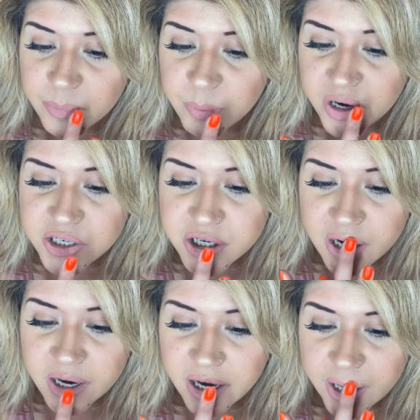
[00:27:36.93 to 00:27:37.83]
brush
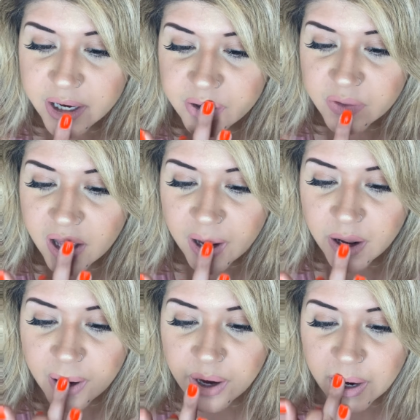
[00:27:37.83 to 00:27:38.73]
and I do that.
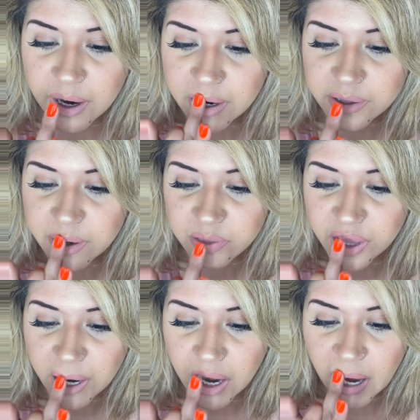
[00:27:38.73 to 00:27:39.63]
Same
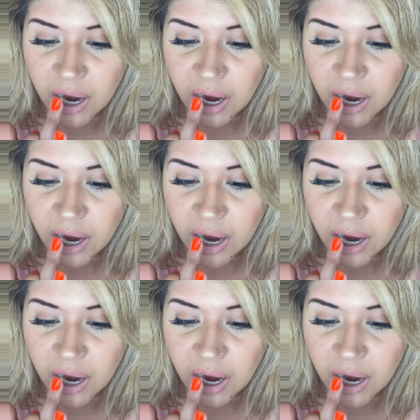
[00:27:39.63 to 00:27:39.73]
thing.